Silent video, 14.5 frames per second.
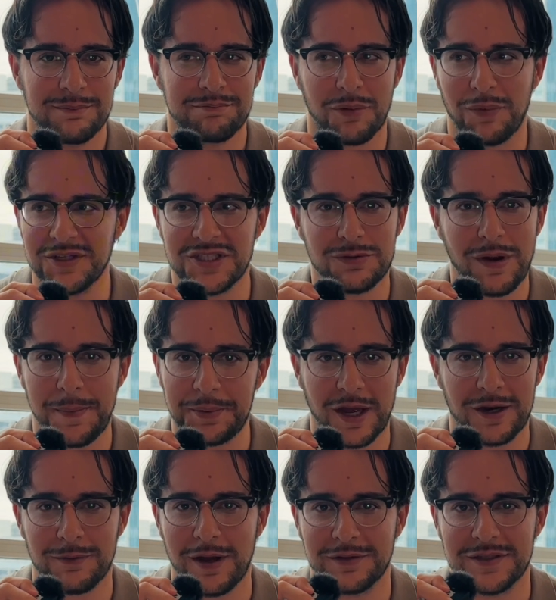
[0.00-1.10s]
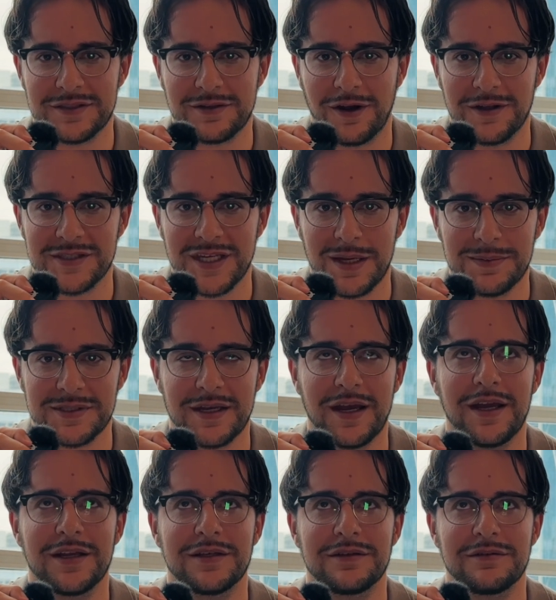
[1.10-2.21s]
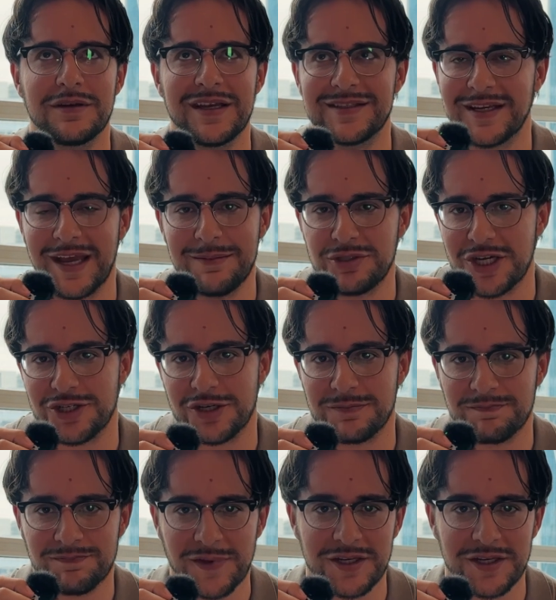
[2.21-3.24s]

but once you wrap your head around these concepts, it is a game changer.